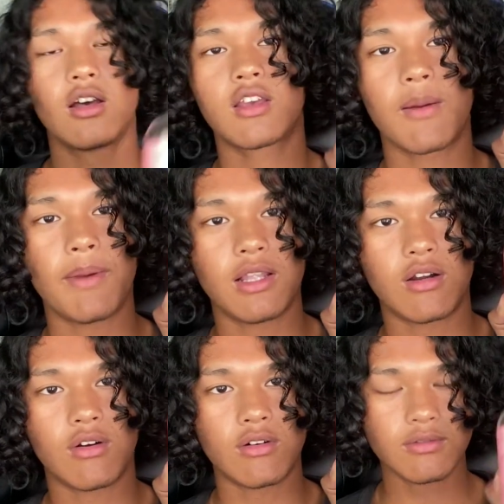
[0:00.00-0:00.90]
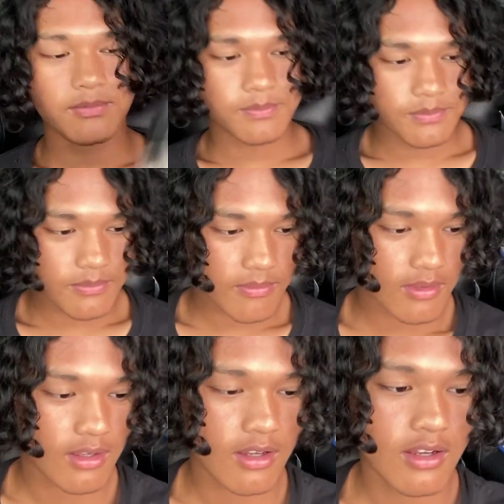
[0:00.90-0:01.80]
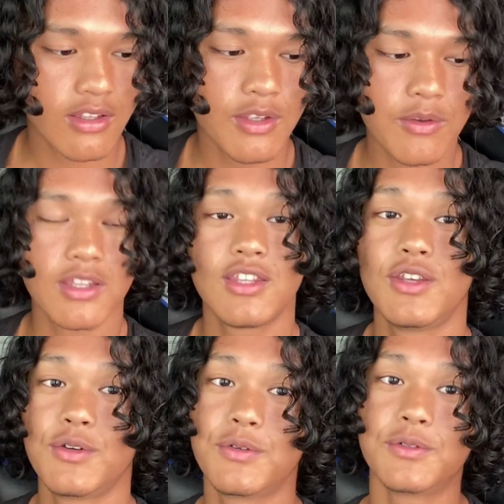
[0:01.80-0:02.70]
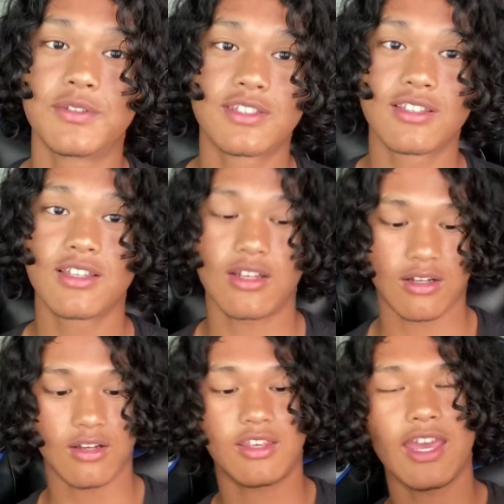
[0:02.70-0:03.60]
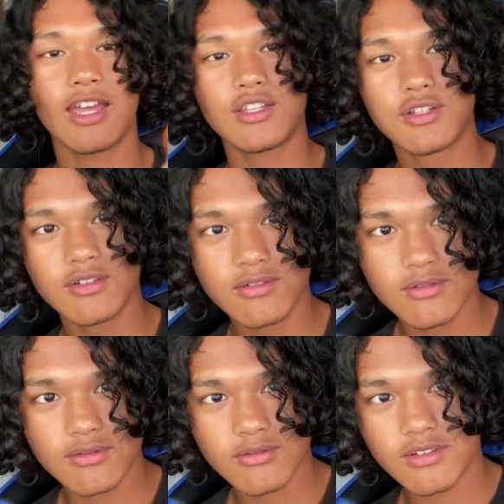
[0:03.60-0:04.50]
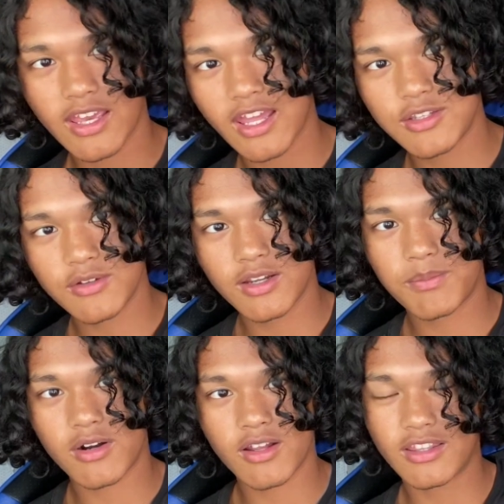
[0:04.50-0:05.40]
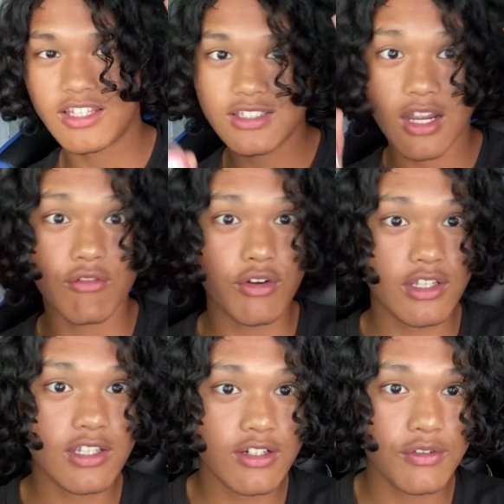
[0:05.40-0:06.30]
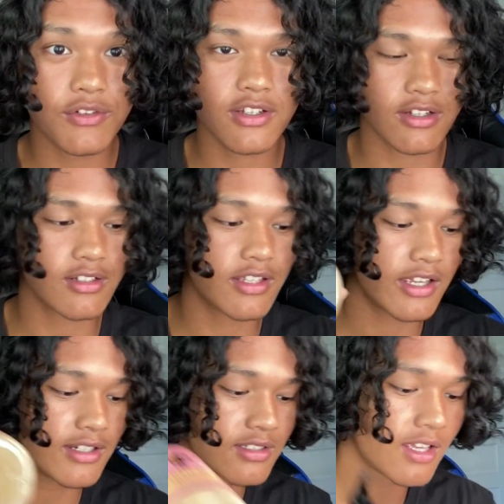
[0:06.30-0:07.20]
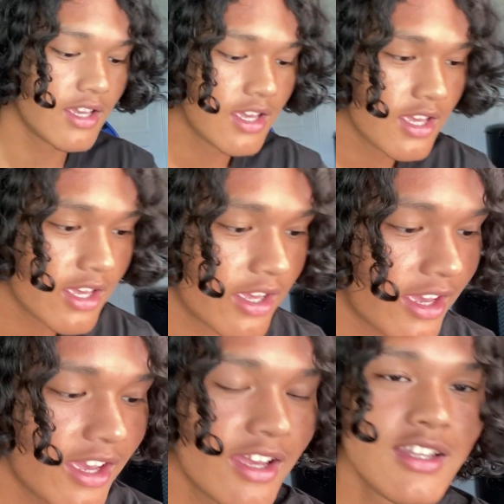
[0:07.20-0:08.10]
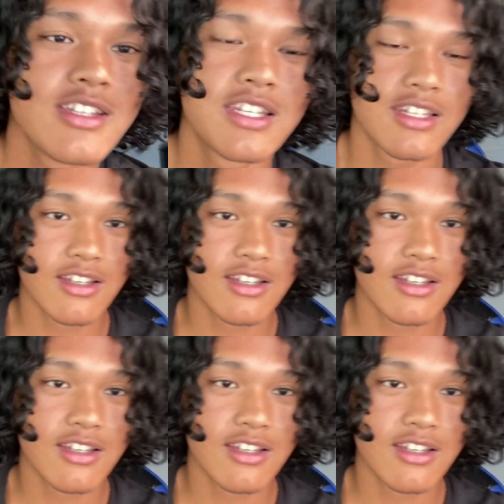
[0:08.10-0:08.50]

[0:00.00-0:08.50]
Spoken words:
Camelo, you can use Cantu hair product. These are really good for curly hairs, and